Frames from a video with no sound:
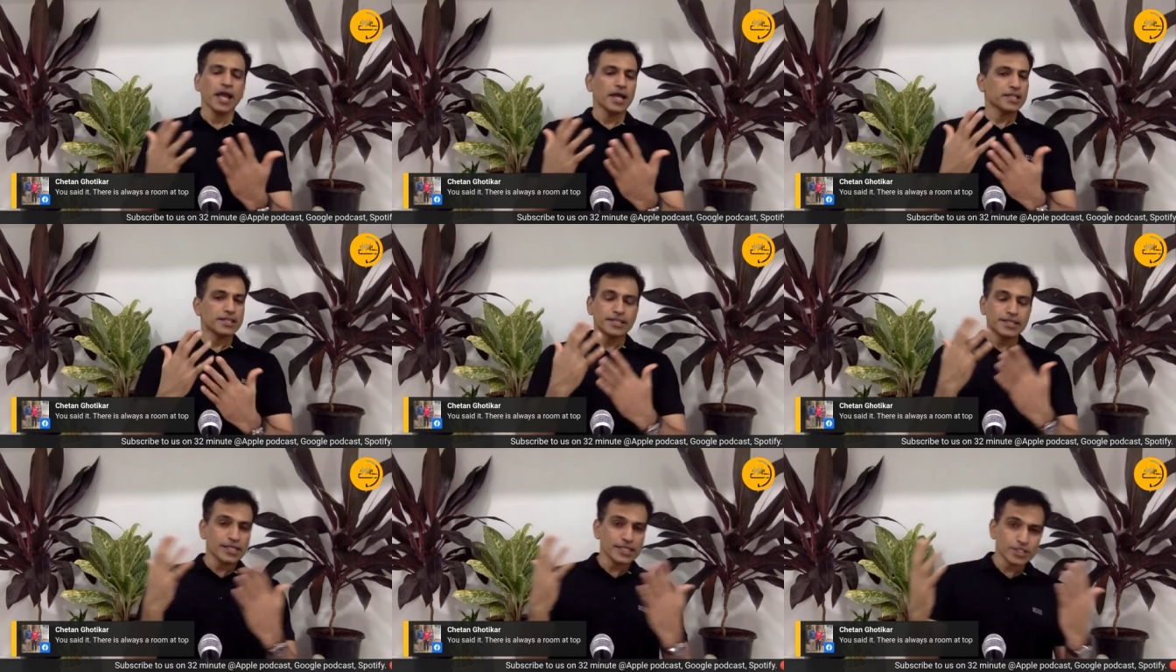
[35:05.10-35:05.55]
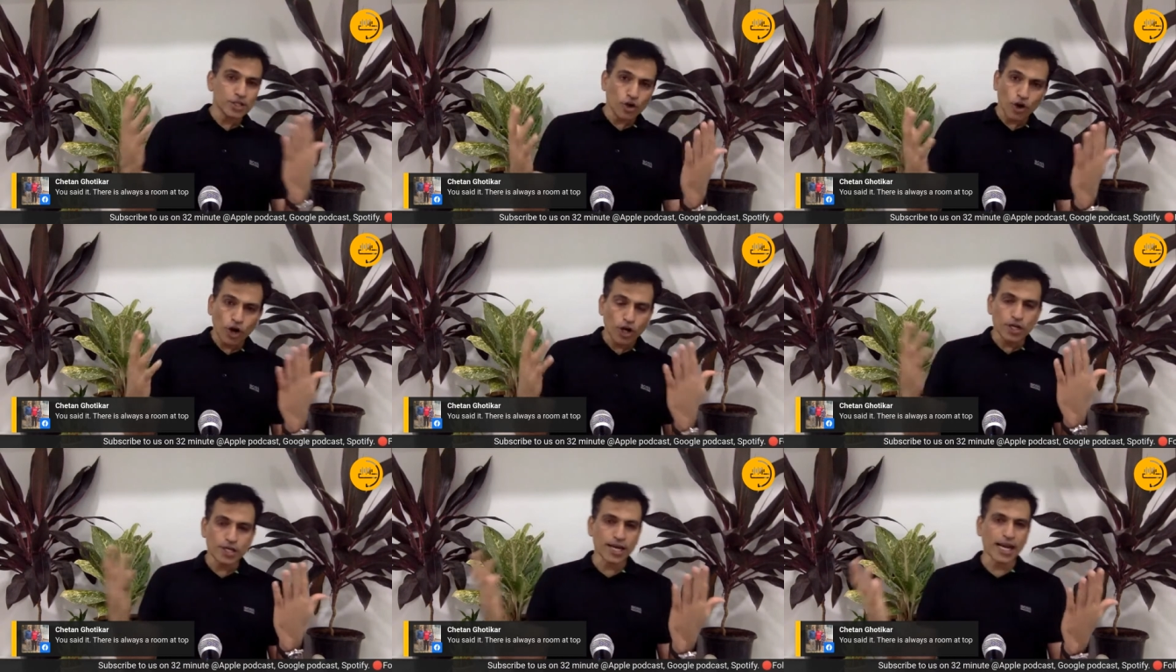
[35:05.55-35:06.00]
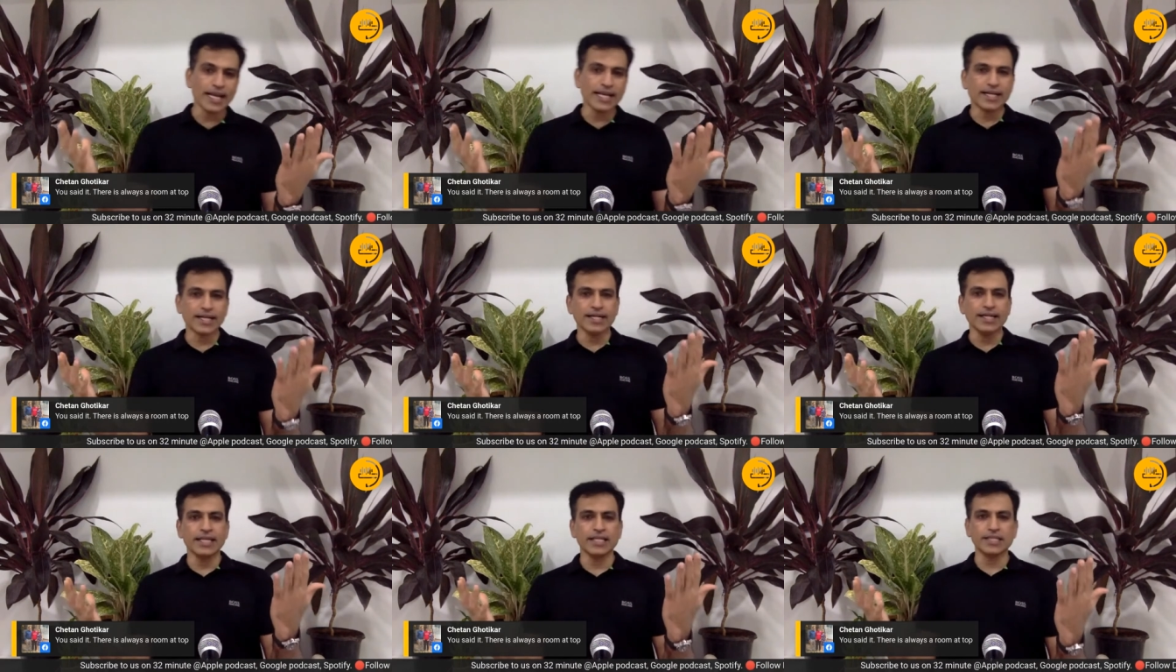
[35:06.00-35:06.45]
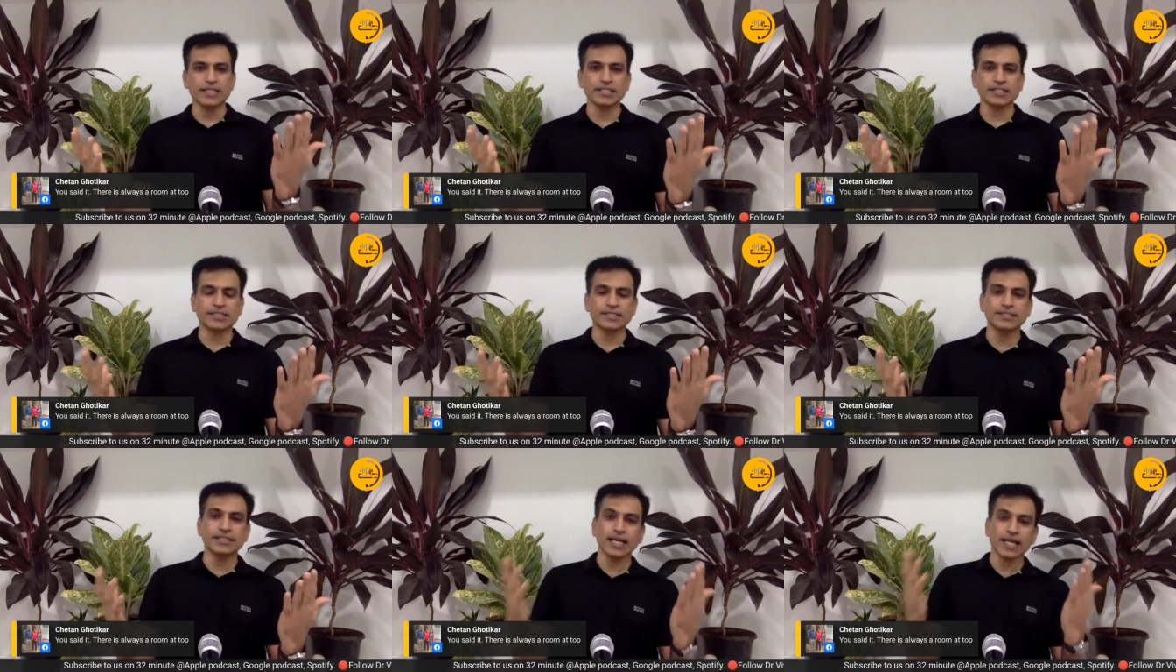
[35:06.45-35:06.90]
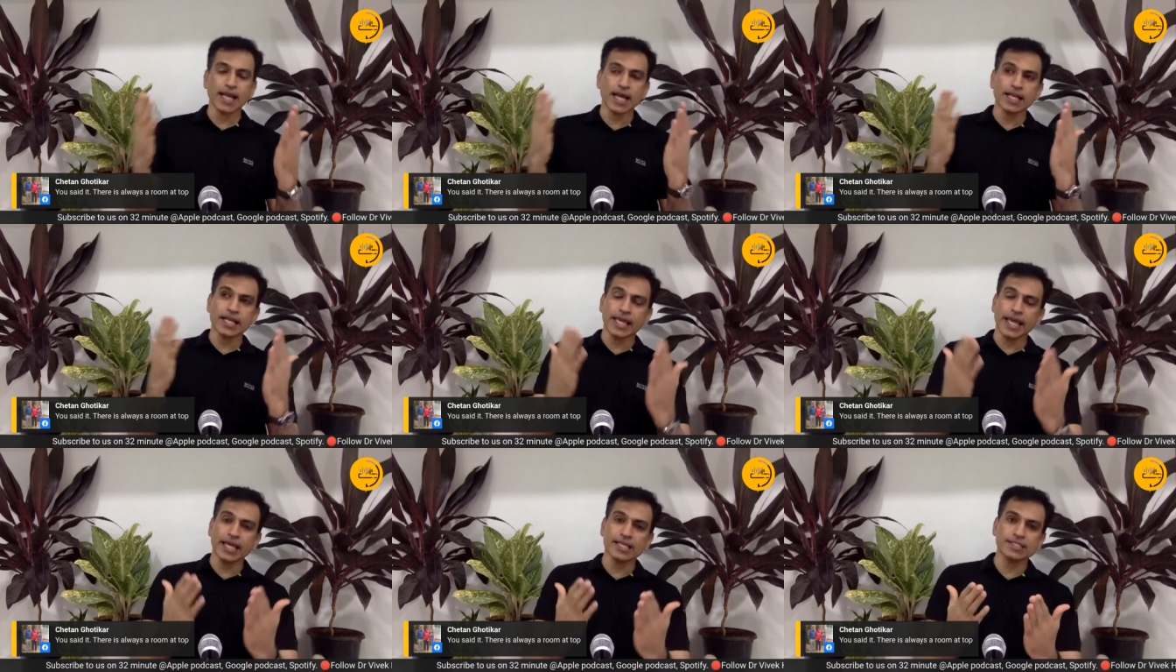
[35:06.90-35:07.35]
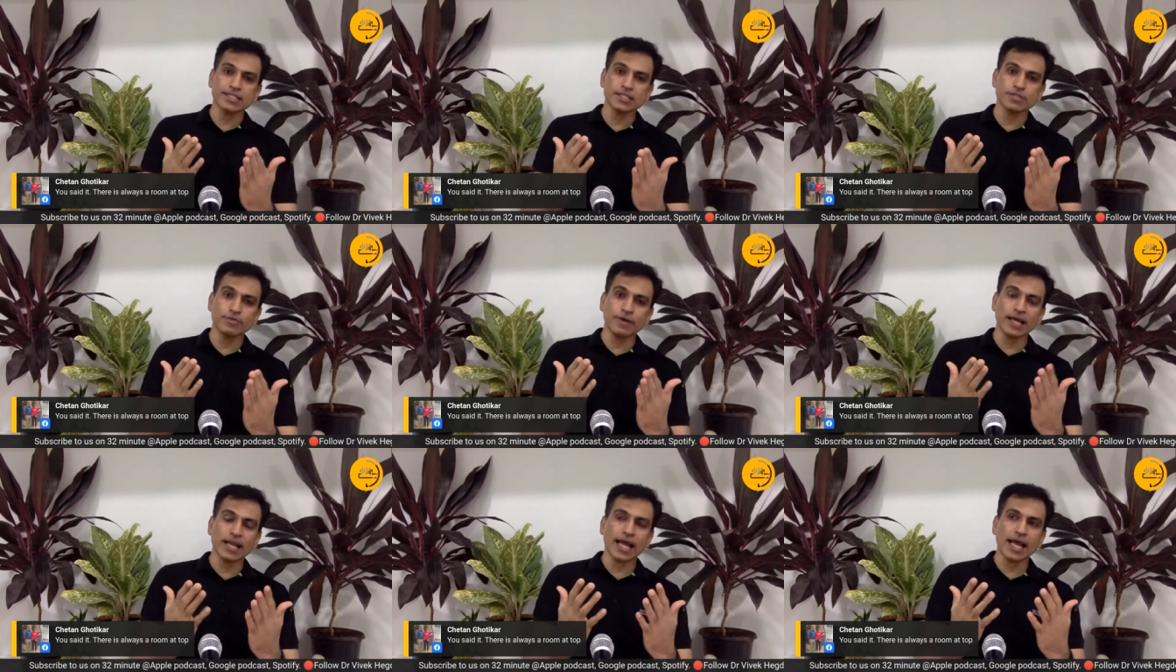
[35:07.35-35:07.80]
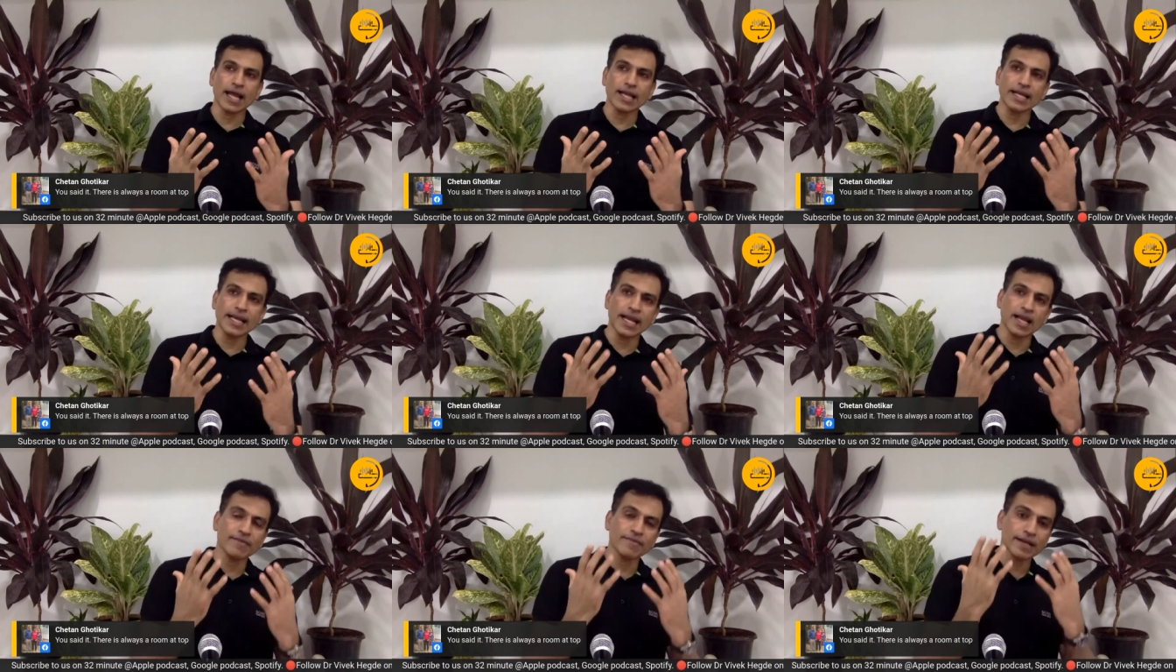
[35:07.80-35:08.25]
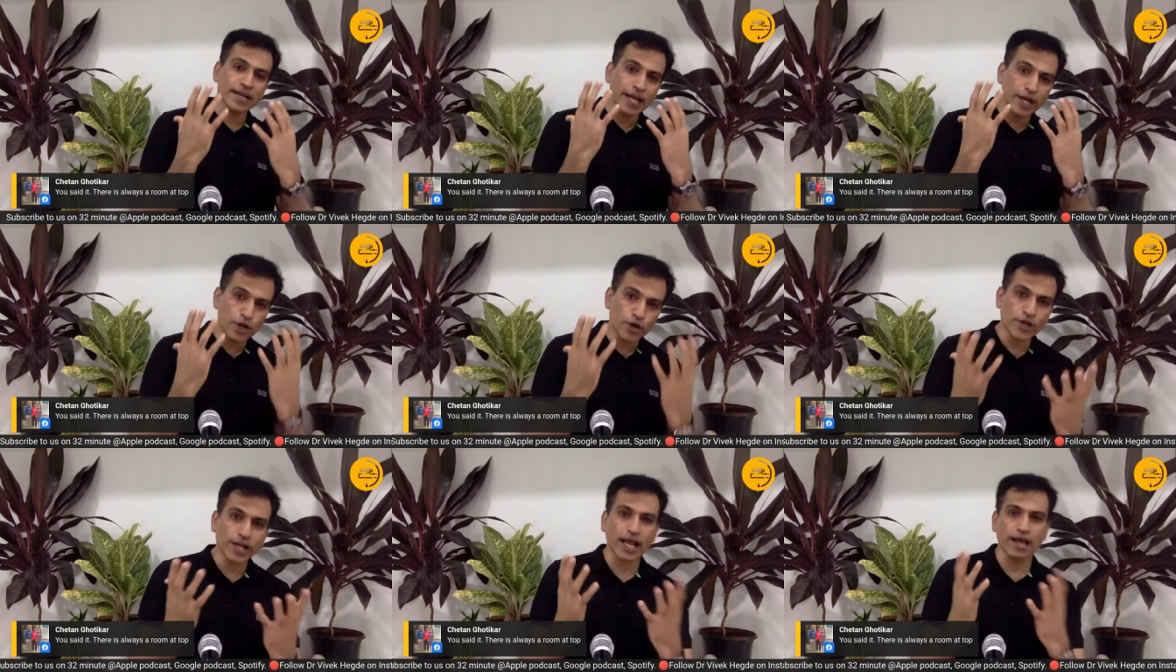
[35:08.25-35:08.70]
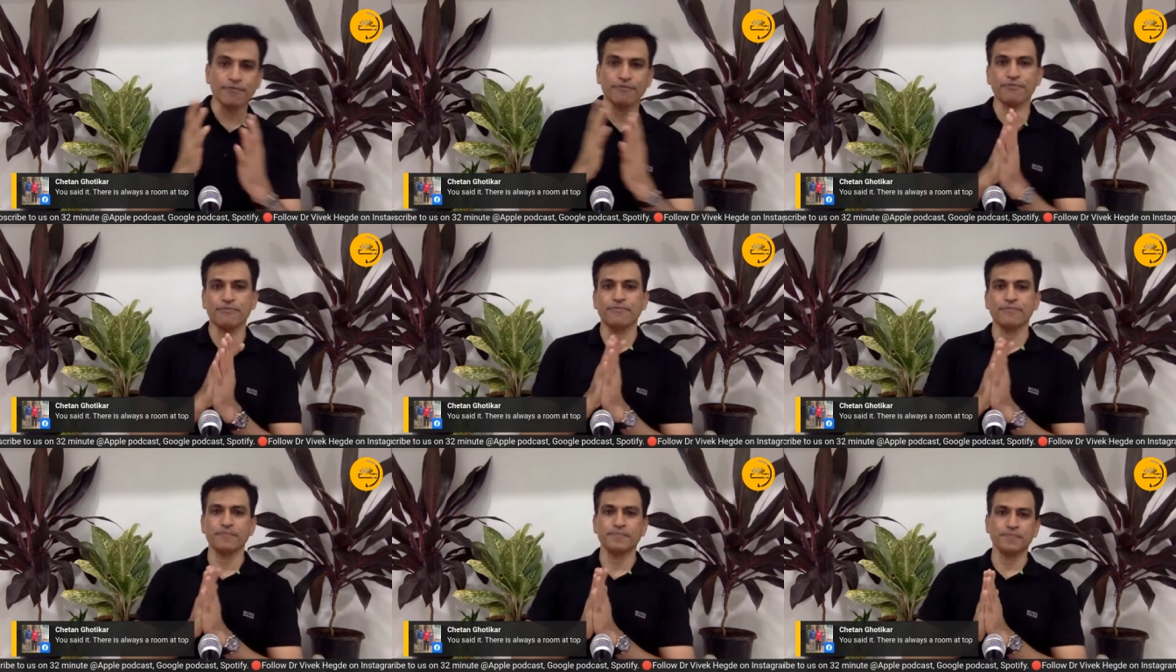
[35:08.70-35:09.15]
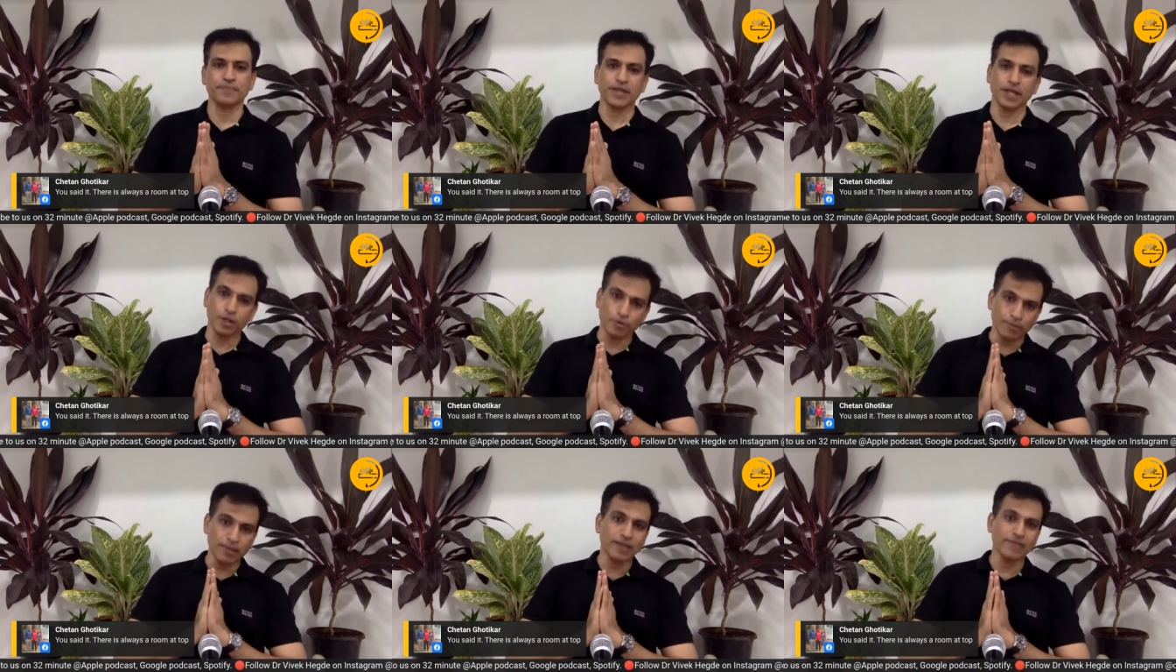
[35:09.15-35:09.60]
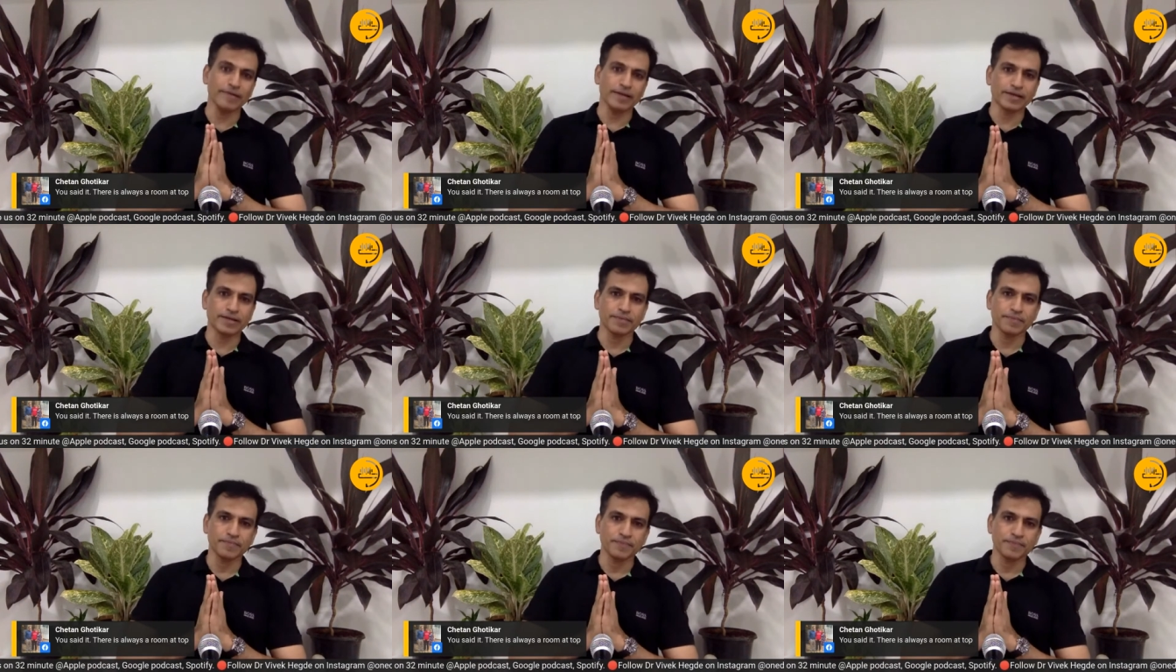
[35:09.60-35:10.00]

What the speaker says: These are not right conditions. There are cases where I didn't have a radiograph. Can you believe it?